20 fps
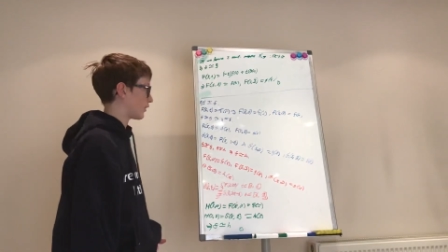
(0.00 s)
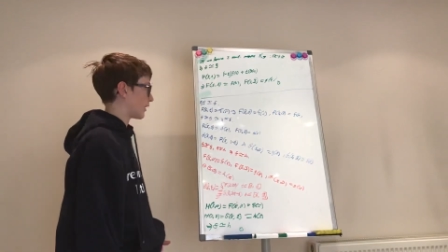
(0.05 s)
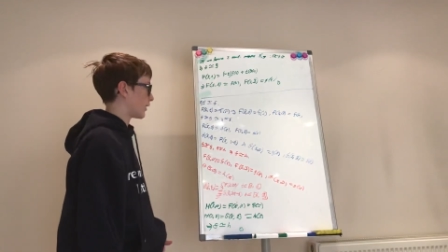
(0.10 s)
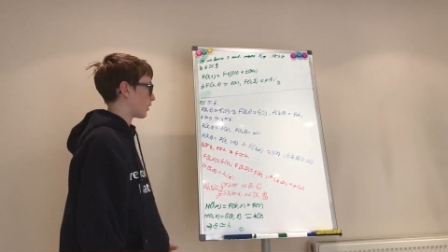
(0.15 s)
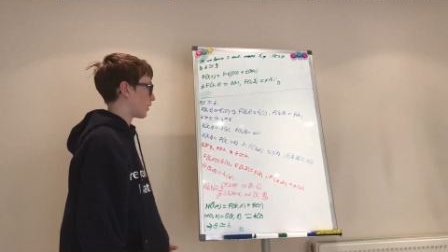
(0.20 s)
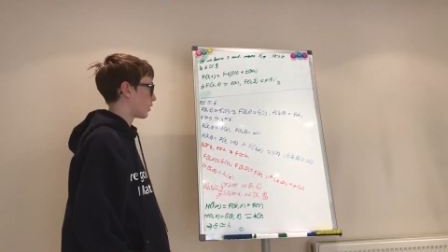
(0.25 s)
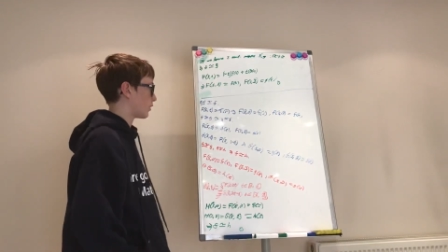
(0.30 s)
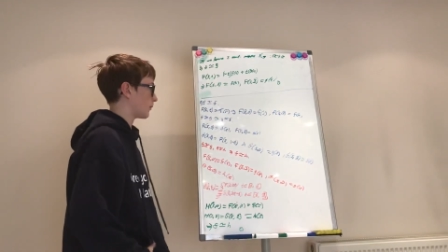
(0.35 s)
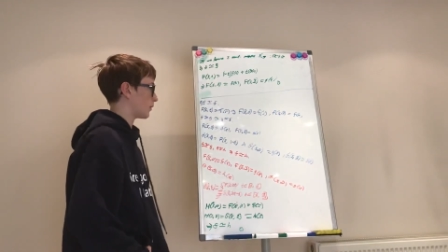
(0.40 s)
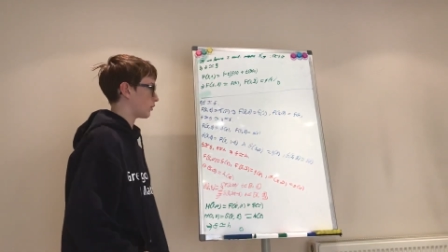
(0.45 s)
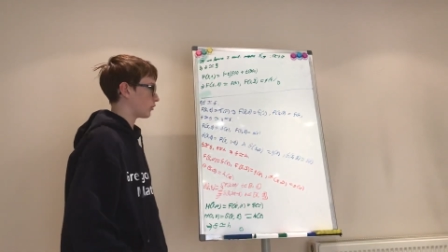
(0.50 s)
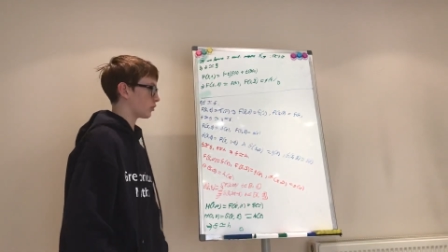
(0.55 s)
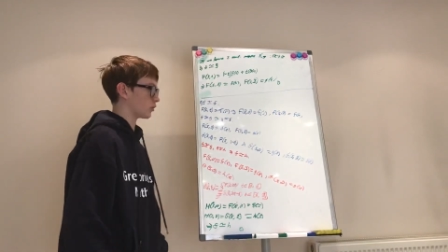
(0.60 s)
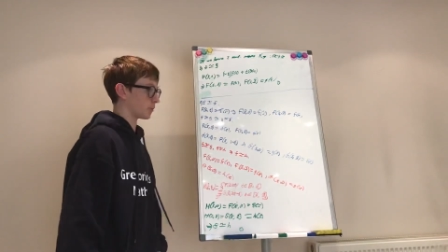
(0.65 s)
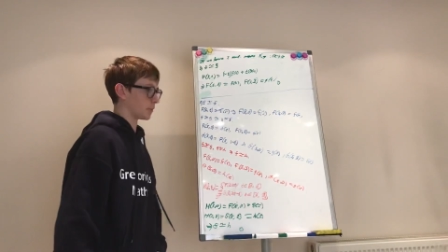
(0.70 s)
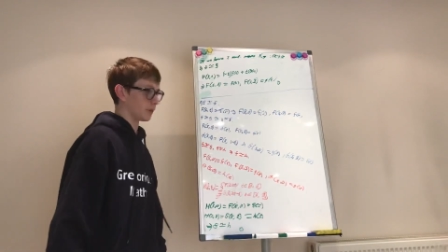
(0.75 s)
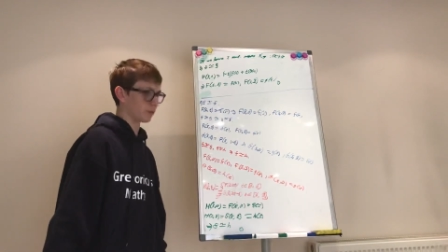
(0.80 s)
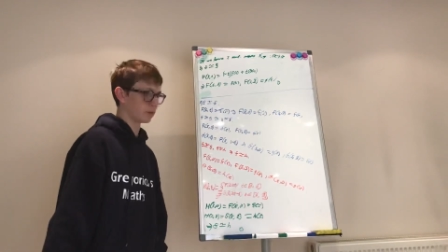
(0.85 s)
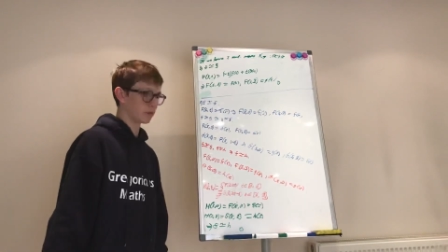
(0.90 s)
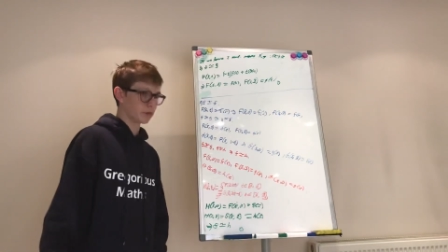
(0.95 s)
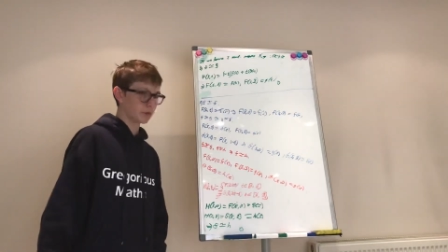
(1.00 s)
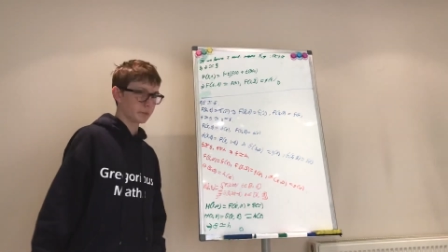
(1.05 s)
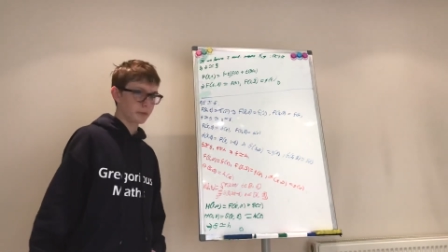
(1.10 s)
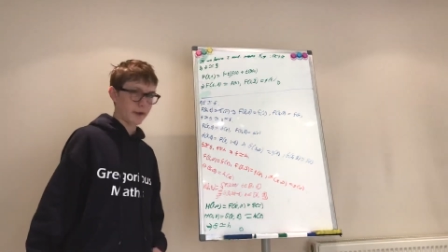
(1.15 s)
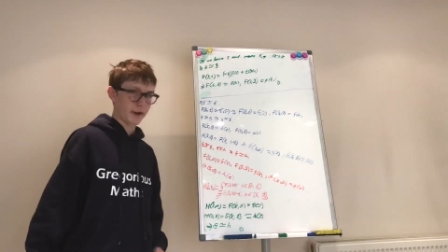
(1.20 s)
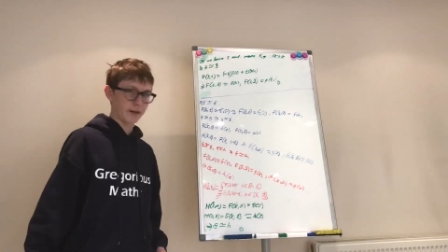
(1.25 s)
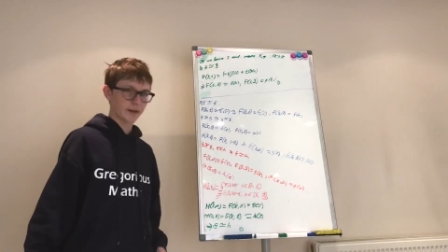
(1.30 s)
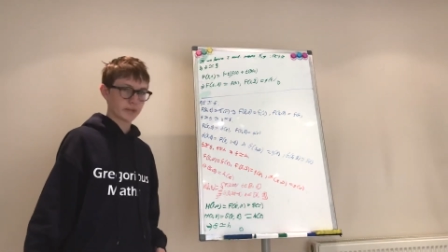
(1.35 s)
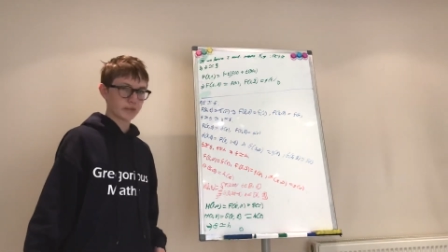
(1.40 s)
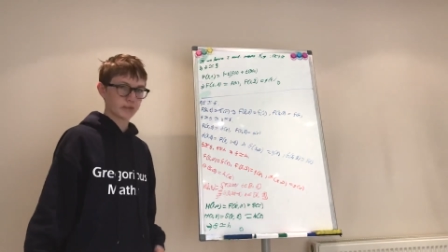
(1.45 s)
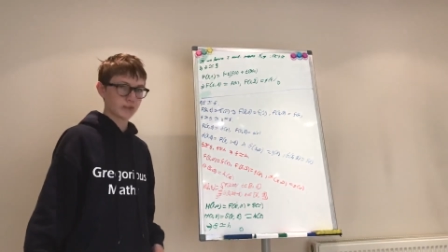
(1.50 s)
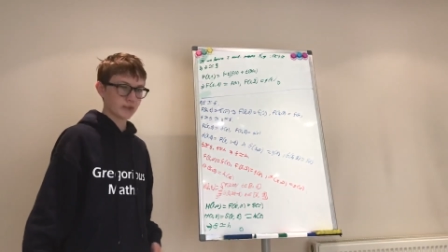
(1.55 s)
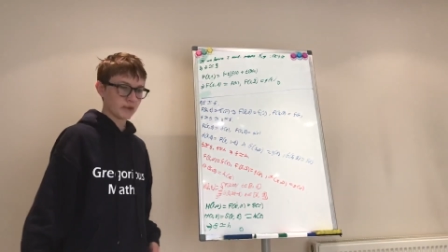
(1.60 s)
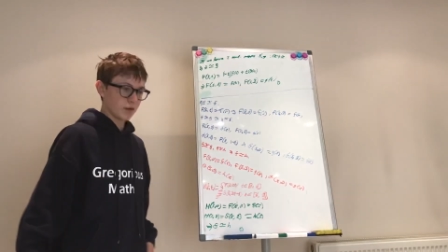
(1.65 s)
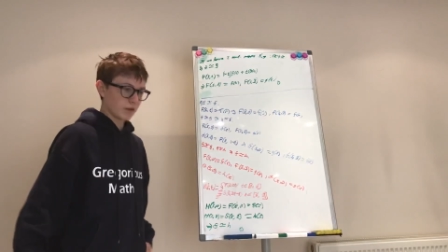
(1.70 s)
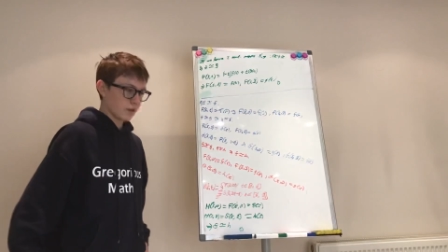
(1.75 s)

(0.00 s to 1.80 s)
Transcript: that homotopies respect